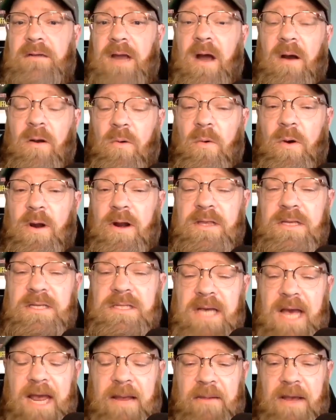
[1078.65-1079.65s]
No, one of
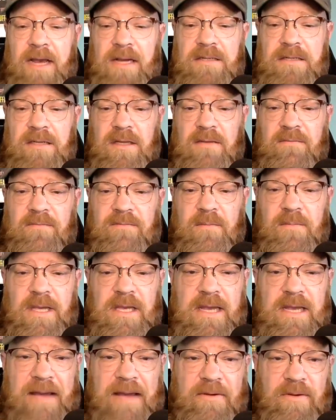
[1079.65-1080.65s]
the same, actually, from
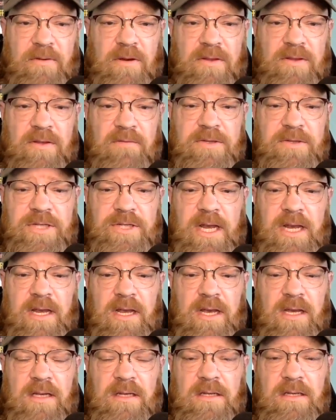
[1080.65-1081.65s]
the Commonwealth of
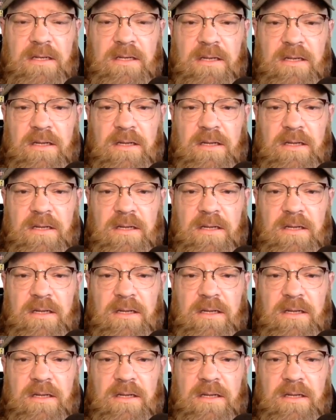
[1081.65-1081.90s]
Virginia.